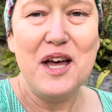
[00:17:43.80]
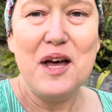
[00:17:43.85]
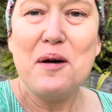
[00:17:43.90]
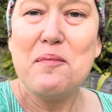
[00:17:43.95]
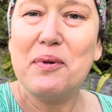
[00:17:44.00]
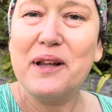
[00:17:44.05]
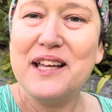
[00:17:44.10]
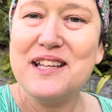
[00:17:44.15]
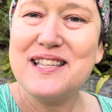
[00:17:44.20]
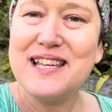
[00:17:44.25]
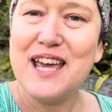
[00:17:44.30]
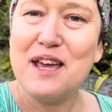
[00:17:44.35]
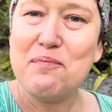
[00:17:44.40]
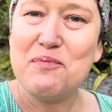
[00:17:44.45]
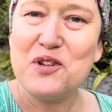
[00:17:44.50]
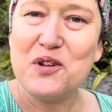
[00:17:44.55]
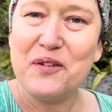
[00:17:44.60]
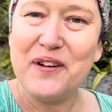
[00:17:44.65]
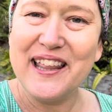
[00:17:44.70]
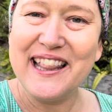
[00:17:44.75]
please keep
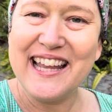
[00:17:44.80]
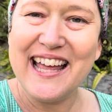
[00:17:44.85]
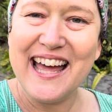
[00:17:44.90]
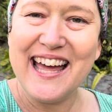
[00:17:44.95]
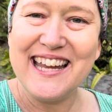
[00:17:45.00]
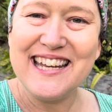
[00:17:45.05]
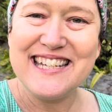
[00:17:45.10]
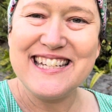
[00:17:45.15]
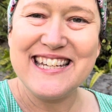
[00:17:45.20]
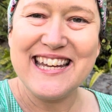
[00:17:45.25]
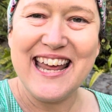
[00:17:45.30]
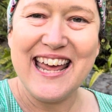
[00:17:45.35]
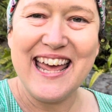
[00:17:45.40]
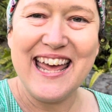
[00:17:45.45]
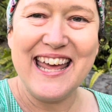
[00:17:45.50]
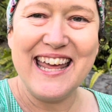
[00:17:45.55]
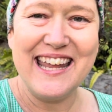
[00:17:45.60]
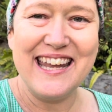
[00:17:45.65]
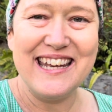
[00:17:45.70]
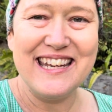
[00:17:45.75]
doing that,
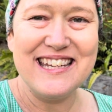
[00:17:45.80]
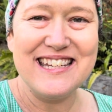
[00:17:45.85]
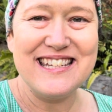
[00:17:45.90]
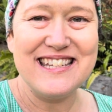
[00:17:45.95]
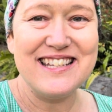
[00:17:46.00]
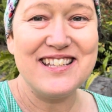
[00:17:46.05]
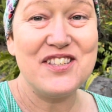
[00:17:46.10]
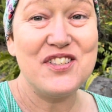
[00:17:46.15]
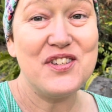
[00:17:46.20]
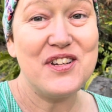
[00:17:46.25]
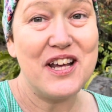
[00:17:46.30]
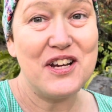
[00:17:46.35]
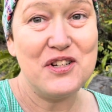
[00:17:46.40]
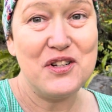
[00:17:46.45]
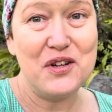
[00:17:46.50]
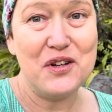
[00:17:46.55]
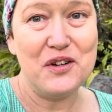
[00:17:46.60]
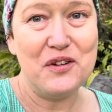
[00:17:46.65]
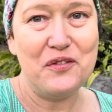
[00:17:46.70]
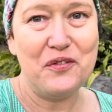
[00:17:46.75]
and stay
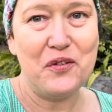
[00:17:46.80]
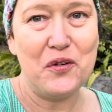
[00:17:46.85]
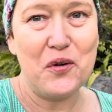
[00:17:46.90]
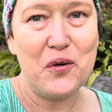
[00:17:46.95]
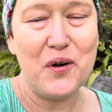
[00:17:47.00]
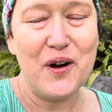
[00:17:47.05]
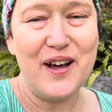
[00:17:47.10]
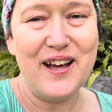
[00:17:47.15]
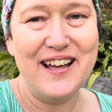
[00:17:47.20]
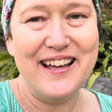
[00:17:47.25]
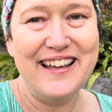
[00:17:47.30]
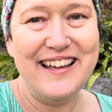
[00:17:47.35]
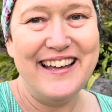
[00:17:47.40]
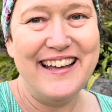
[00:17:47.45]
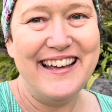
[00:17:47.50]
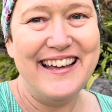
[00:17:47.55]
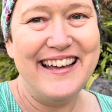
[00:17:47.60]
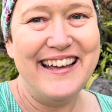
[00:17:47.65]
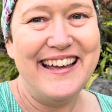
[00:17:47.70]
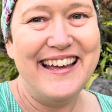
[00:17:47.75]
tuned for
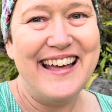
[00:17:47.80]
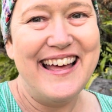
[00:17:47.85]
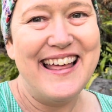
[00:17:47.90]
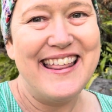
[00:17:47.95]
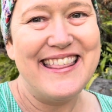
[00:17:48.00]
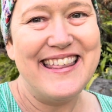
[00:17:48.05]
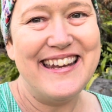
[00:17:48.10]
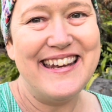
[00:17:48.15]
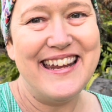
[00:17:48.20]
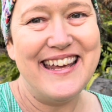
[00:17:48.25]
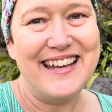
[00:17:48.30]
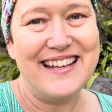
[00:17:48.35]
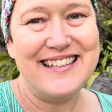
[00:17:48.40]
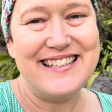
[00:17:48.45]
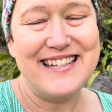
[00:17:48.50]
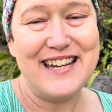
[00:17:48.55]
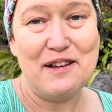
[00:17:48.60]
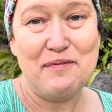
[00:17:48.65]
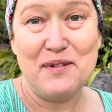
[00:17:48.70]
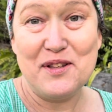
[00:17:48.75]
the next
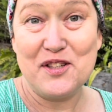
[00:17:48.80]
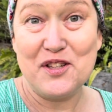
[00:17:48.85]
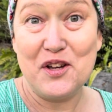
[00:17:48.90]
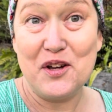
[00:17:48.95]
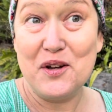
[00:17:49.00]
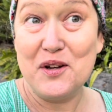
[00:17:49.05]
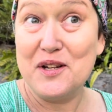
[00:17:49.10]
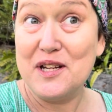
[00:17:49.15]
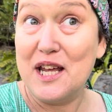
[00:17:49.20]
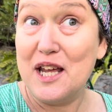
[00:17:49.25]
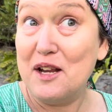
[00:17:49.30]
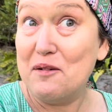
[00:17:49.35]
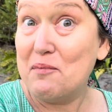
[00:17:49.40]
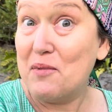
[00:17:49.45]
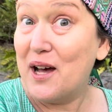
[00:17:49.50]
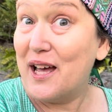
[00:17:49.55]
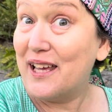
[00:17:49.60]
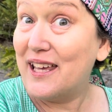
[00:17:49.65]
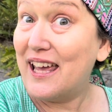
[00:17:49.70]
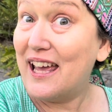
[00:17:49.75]
episode in
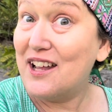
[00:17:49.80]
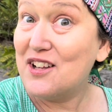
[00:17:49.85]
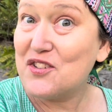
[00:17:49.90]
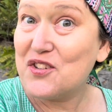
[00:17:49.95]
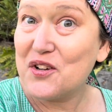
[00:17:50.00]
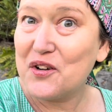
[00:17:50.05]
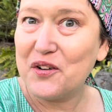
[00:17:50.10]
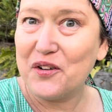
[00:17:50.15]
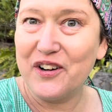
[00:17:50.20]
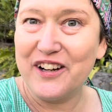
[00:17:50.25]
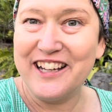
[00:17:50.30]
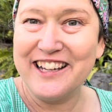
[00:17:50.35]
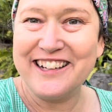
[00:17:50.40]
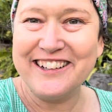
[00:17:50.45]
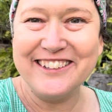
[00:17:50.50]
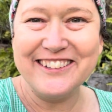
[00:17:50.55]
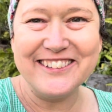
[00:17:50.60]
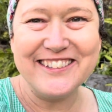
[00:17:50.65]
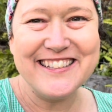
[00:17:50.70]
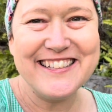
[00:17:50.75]
my Cancer
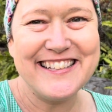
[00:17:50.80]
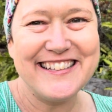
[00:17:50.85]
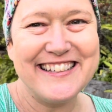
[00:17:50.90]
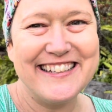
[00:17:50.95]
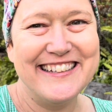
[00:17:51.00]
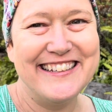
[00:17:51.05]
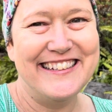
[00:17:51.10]
Chronicles.